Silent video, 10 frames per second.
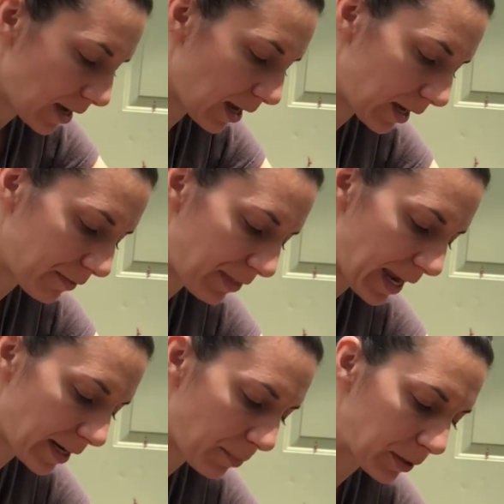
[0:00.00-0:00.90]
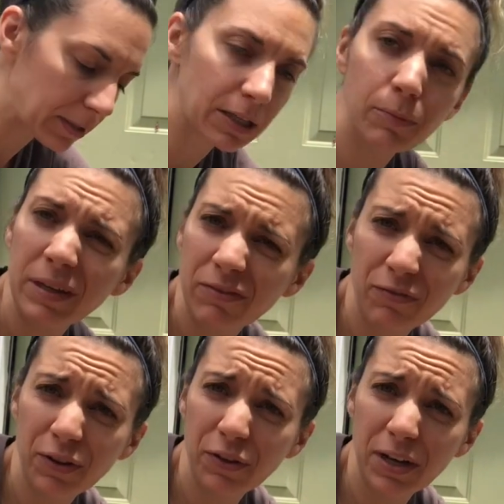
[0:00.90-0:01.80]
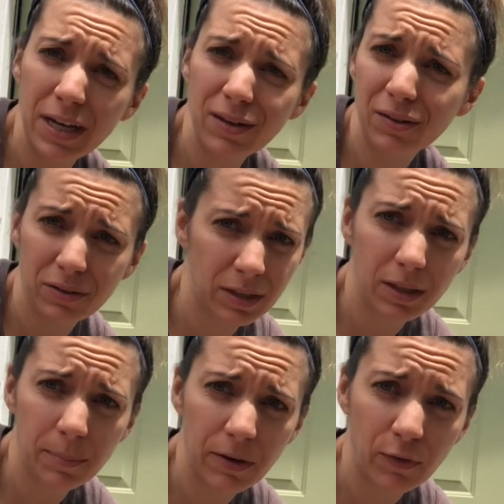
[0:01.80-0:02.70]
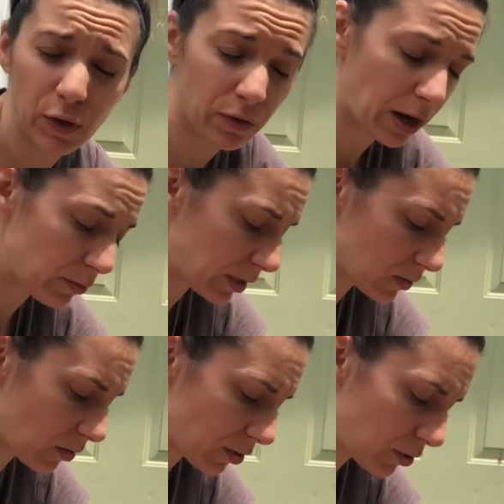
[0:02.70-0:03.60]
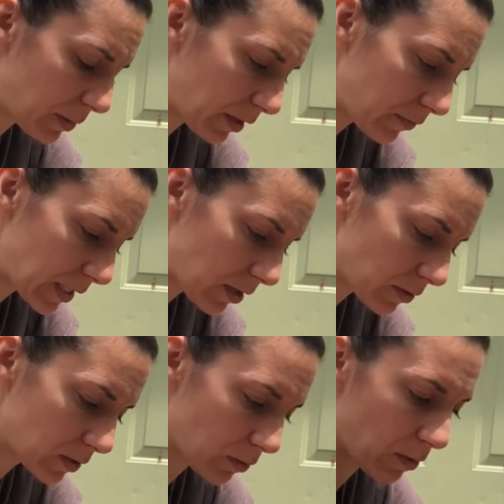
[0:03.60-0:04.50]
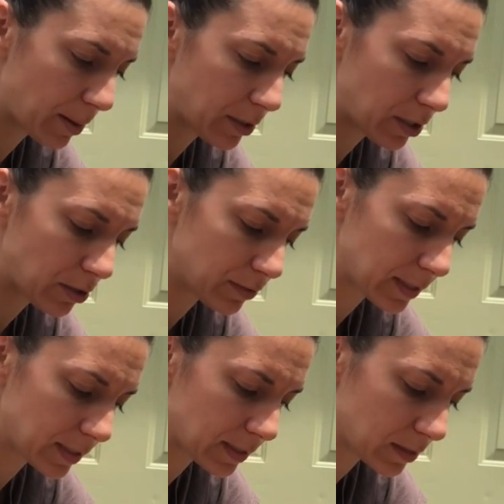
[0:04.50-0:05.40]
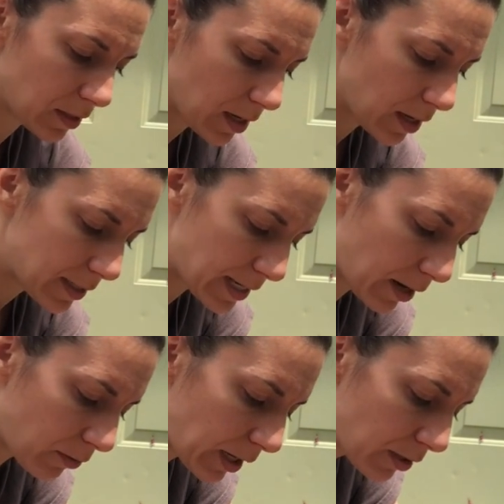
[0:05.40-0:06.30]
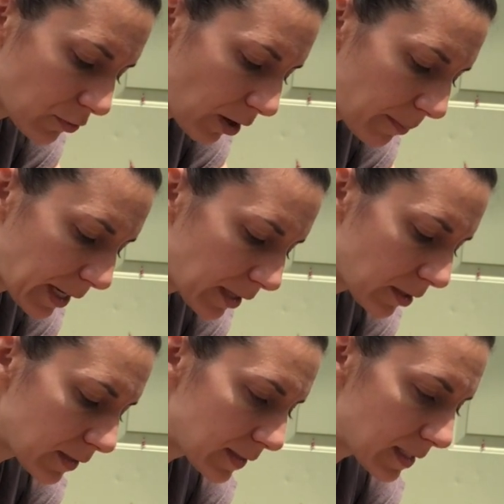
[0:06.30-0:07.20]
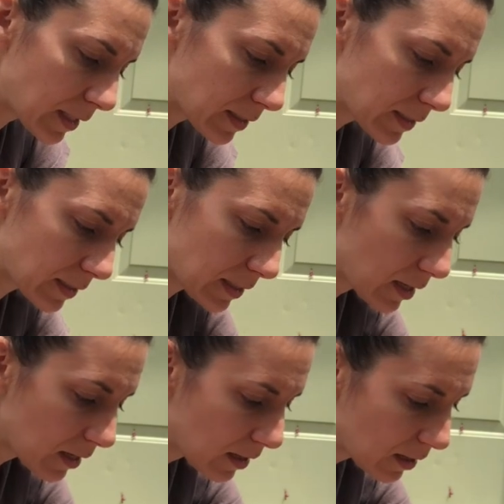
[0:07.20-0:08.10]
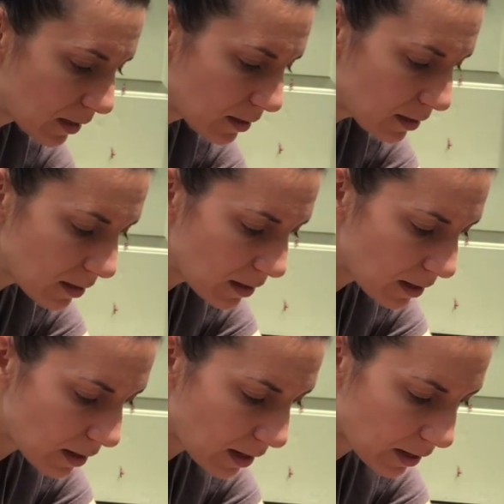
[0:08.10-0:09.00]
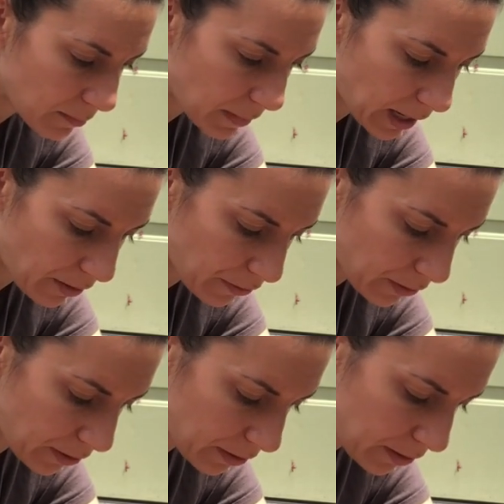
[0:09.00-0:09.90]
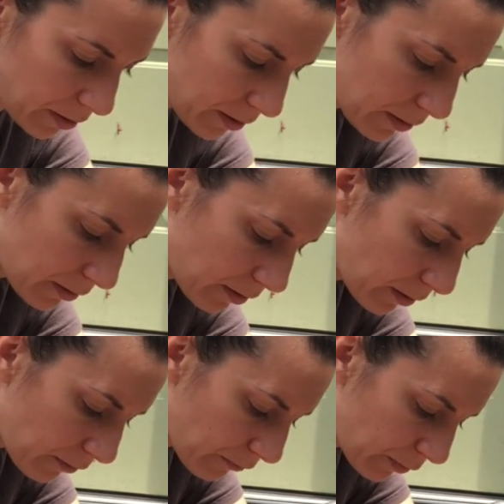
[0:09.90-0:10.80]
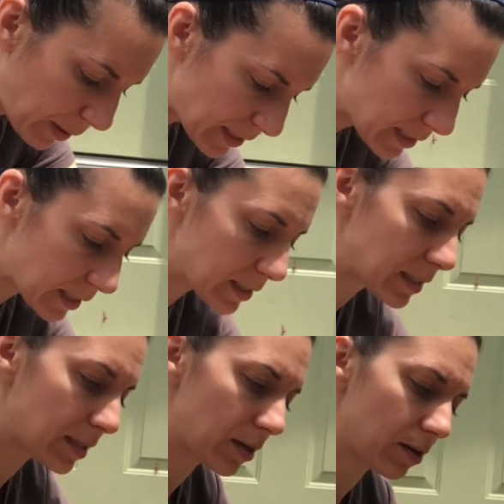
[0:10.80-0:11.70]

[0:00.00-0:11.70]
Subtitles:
If they end up a little bit further in or a little bit further out, it's not too big of a deal. So I'm going to use this down and draw my 6 and my other for my 6.